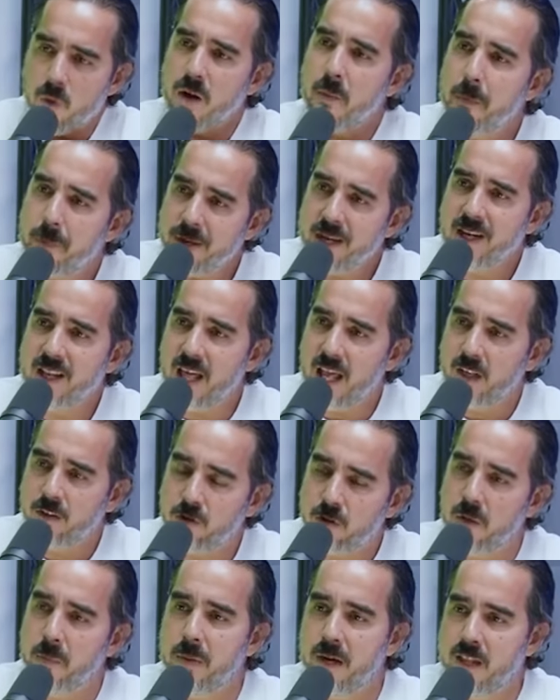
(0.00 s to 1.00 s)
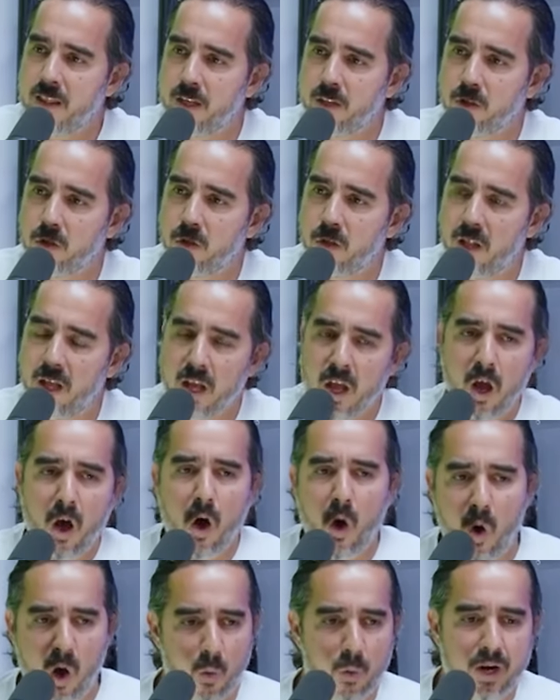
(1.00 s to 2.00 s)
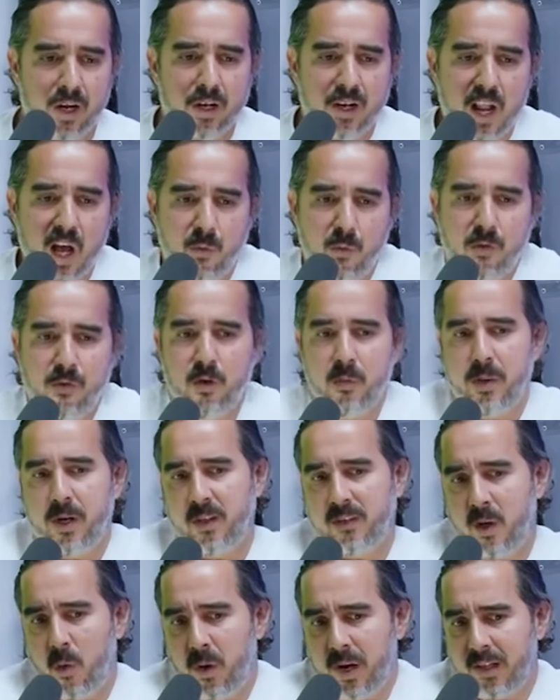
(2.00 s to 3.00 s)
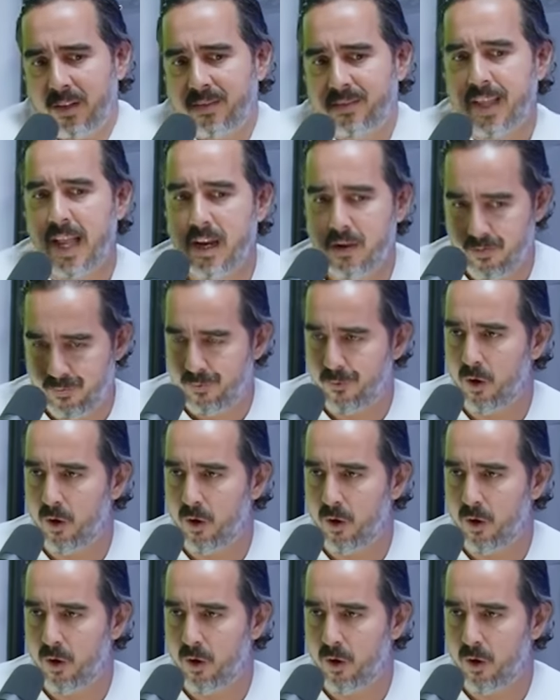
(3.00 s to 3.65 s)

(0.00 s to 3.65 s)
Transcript: You don't wanna be like somebody that's just like, oh, I wanna connect with you because I wanna take